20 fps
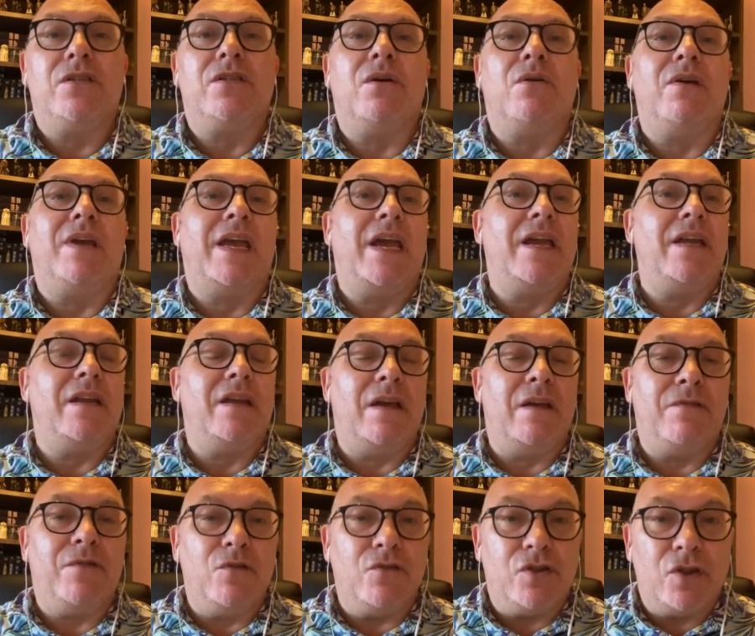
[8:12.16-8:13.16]
So again,
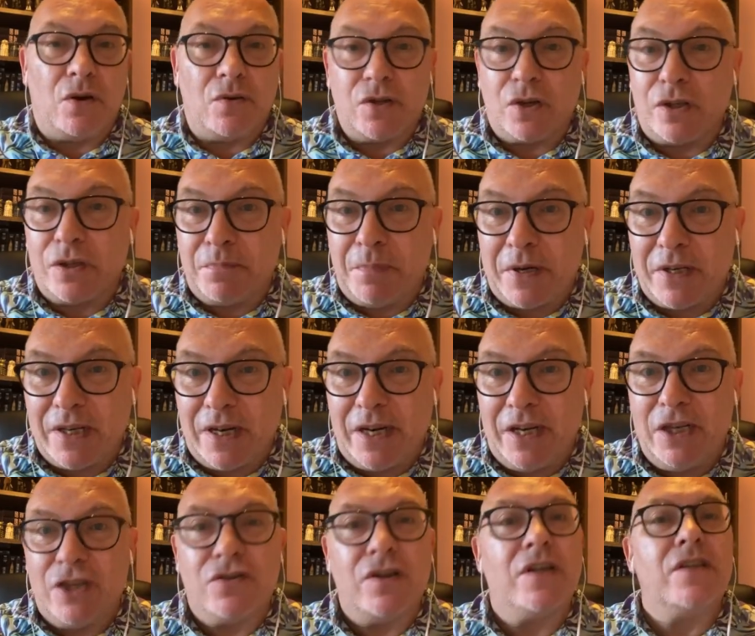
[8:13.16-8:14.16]
if your child's got
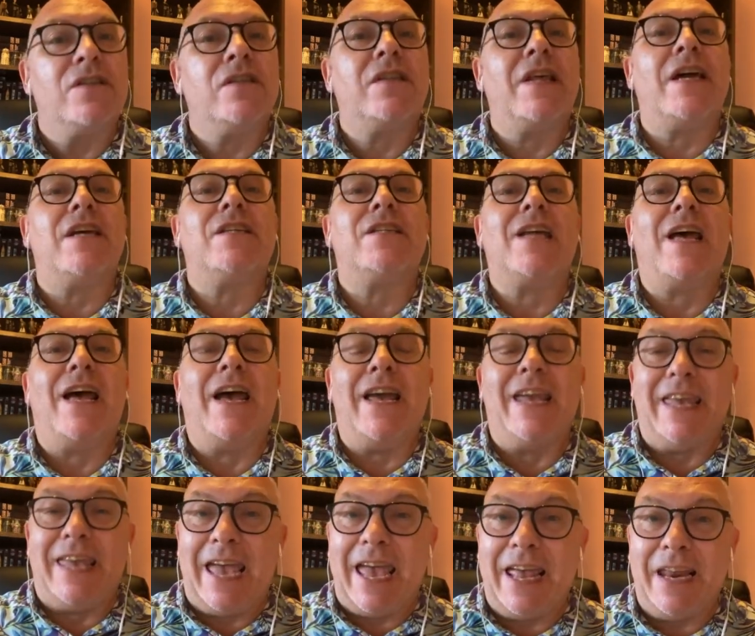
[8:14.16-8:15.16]
special interests, that's,
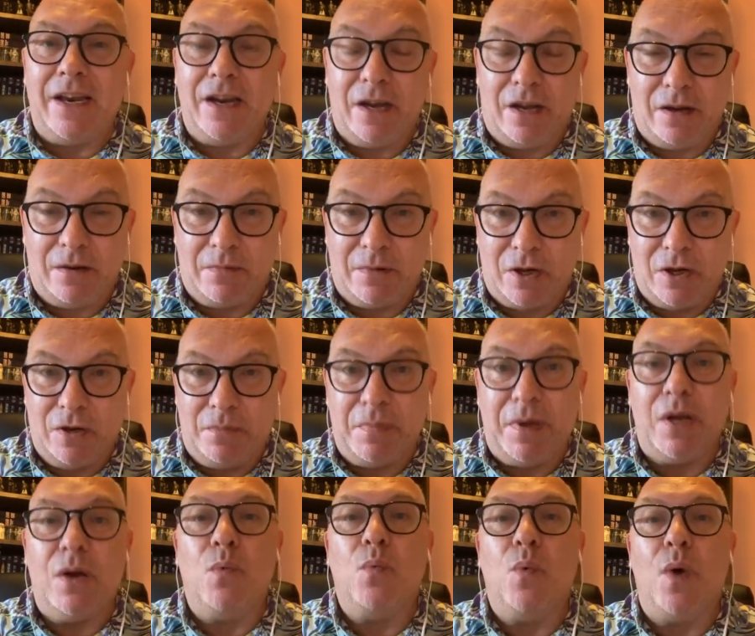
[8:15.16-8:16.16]
again,
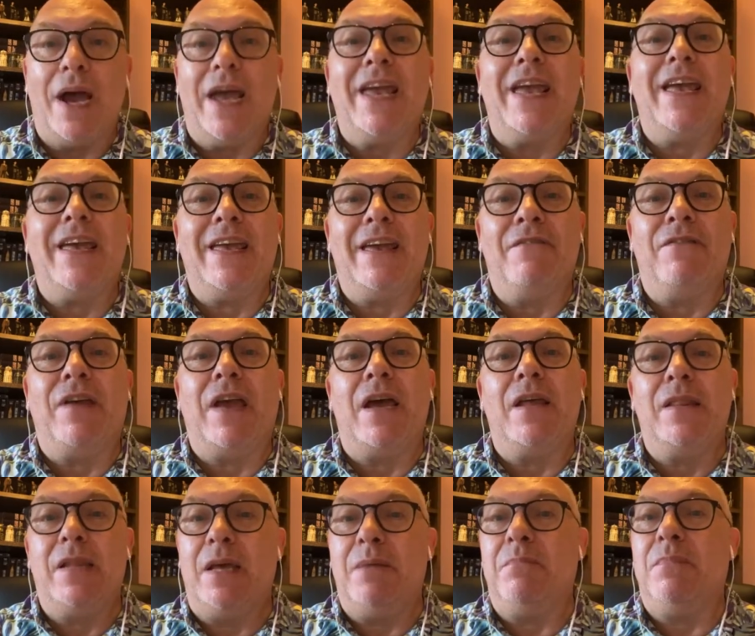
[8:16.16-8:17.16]
could be a way of
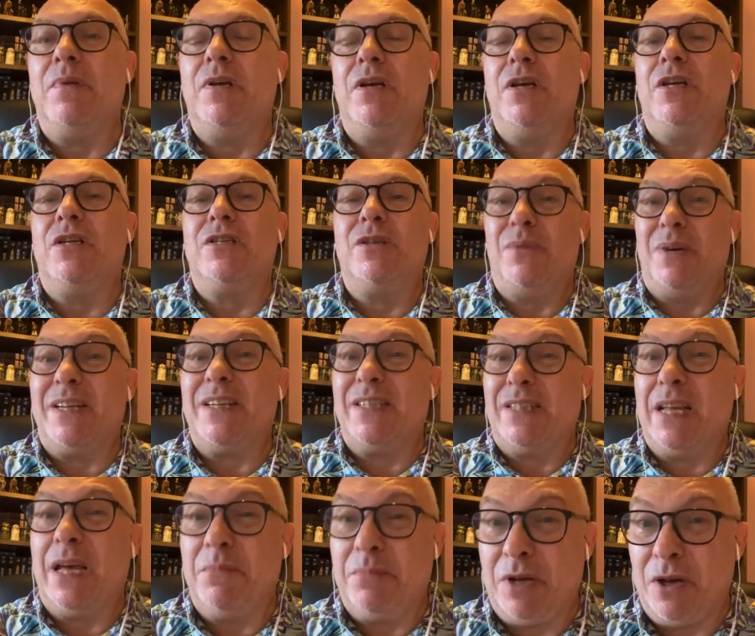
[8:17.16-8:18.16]
getting them to
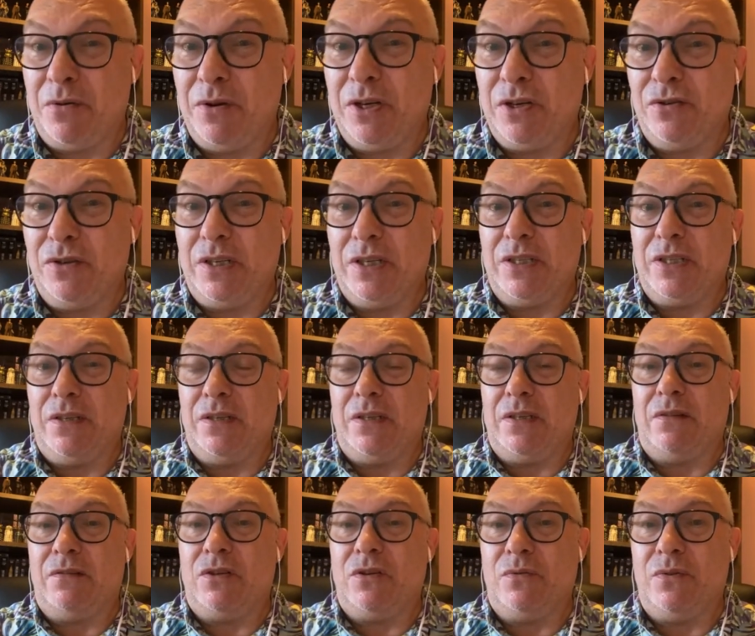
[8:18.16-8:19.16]
accept going to
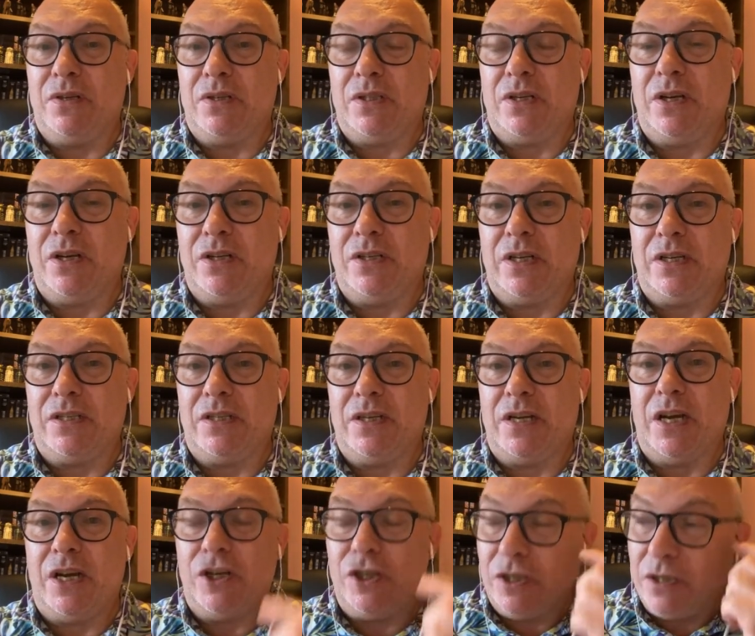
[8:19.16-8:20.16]
a certain
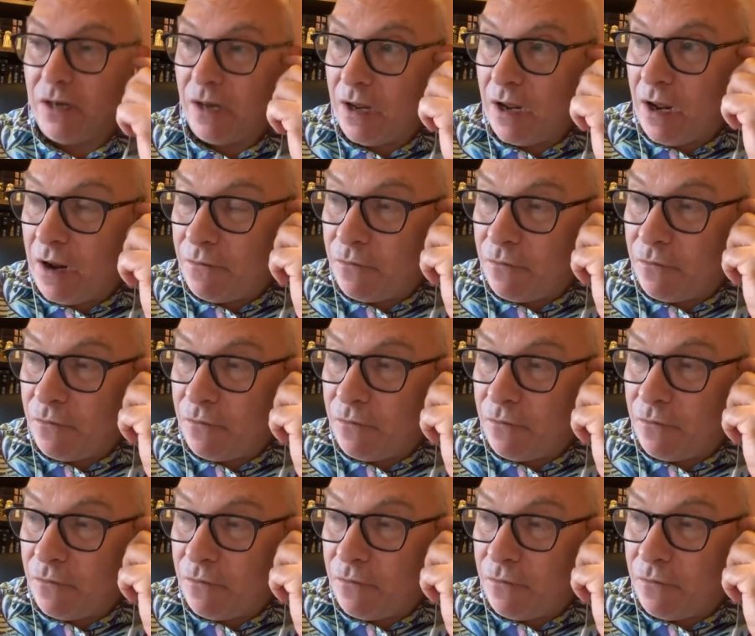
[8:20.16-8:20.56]
destination.